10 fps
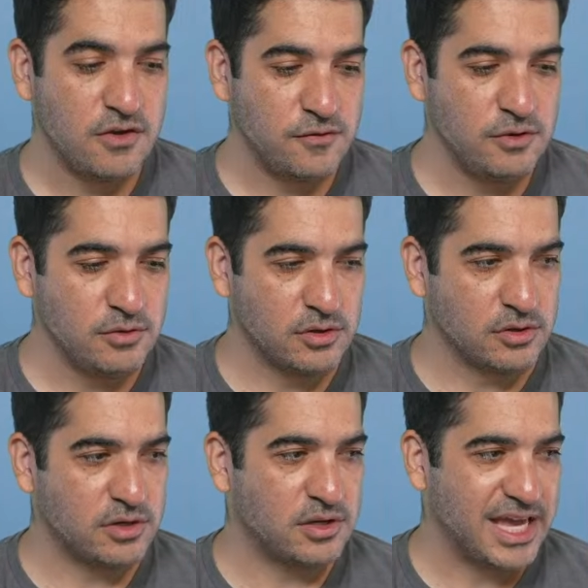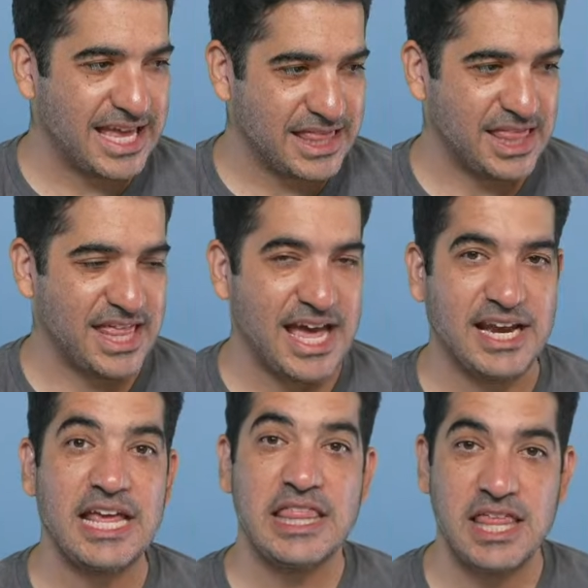you look at that
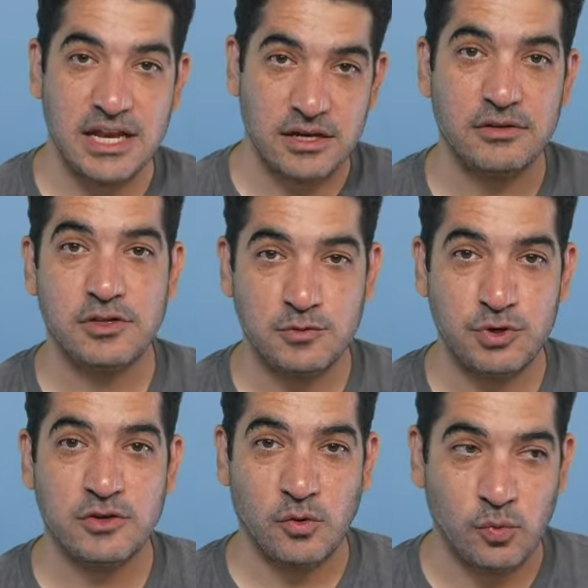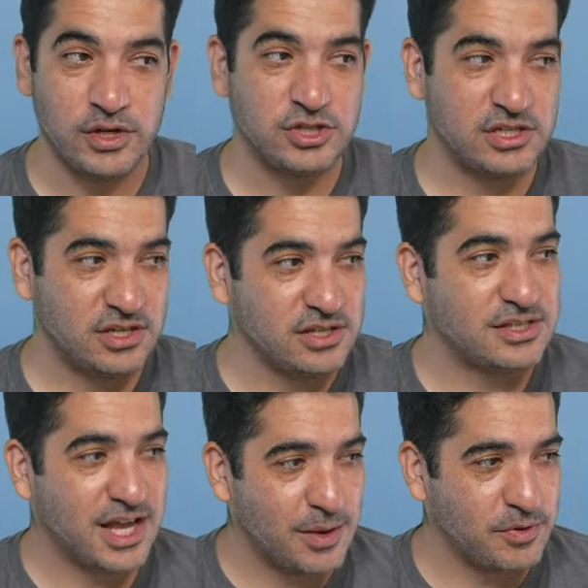and then sprinkle widget on
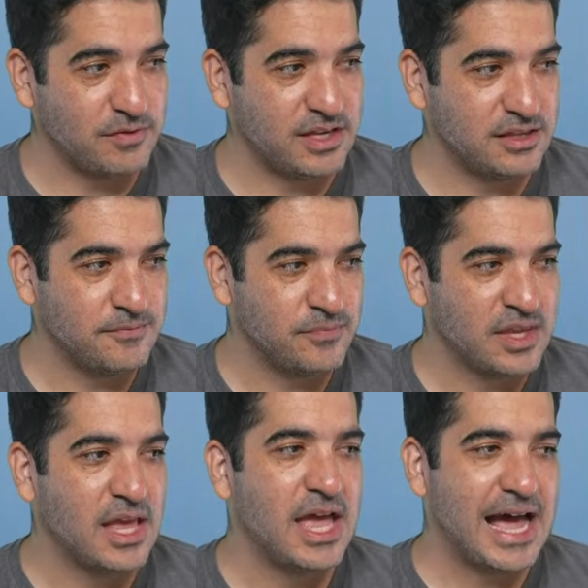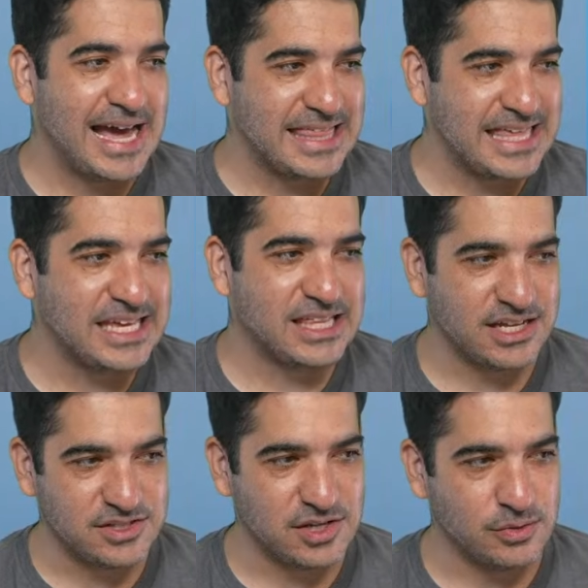top of it, I think
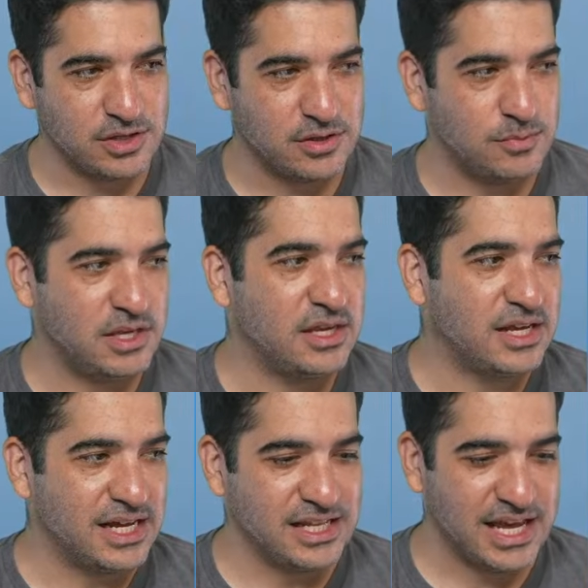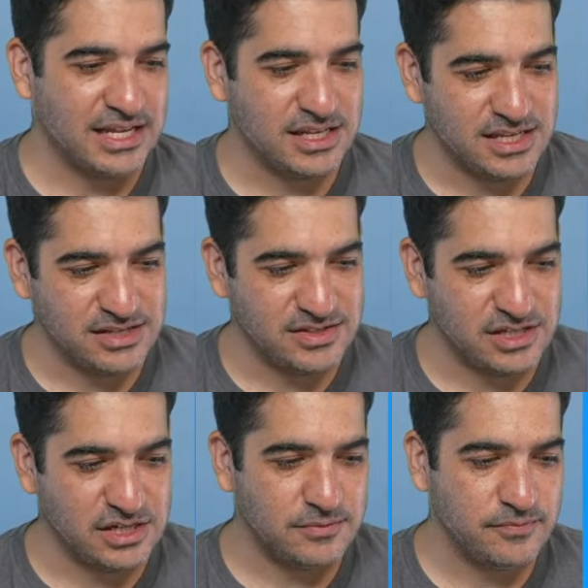that's going to be a lot
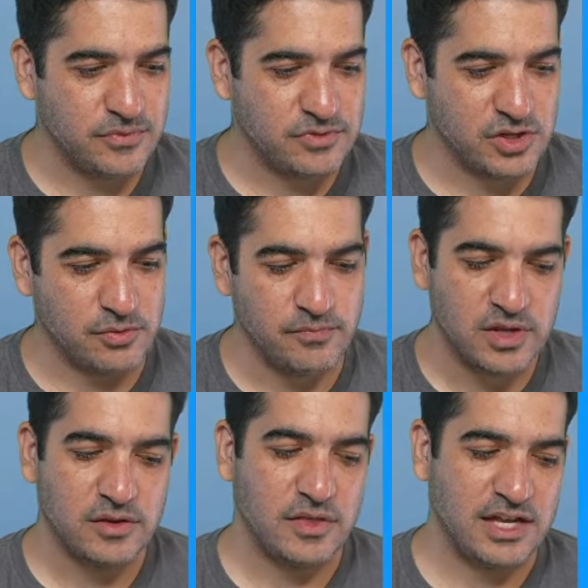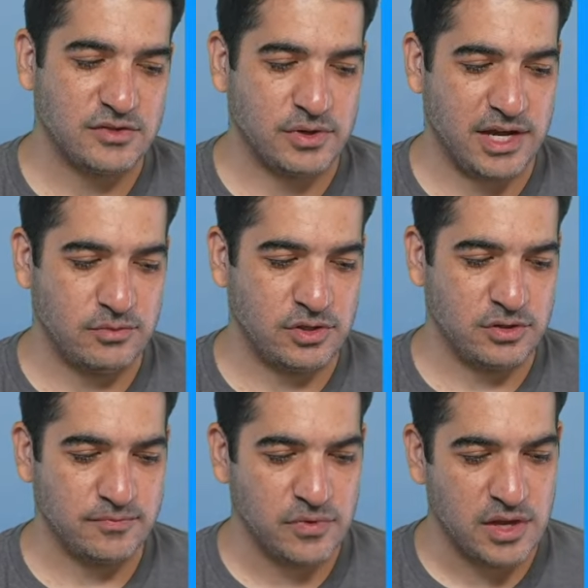easier. So that's what I would do.
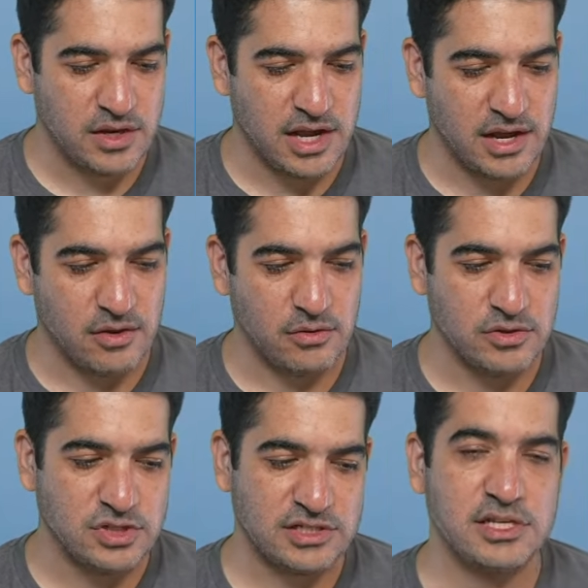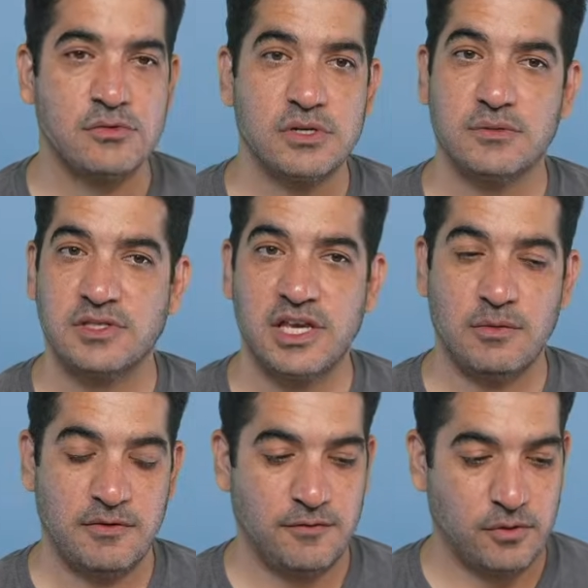Now, just like what I was saying
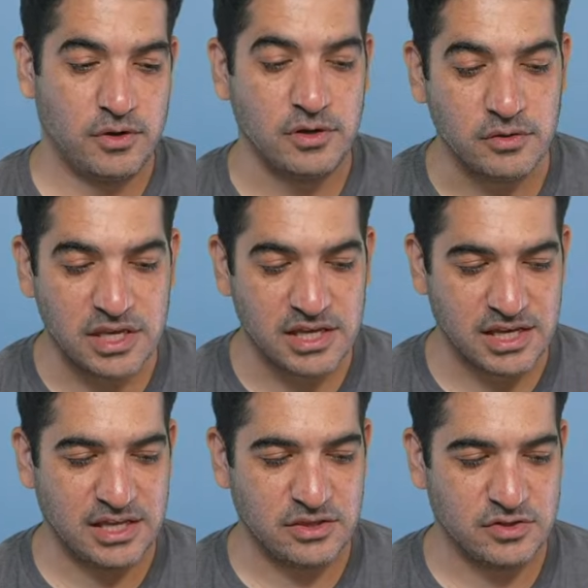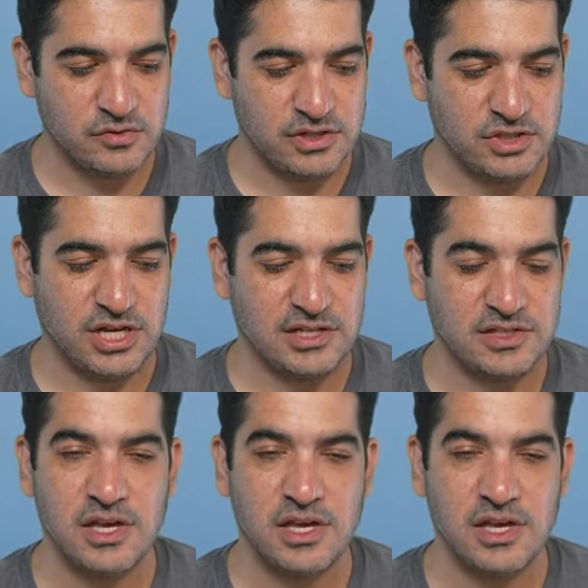before, looking at the screenshots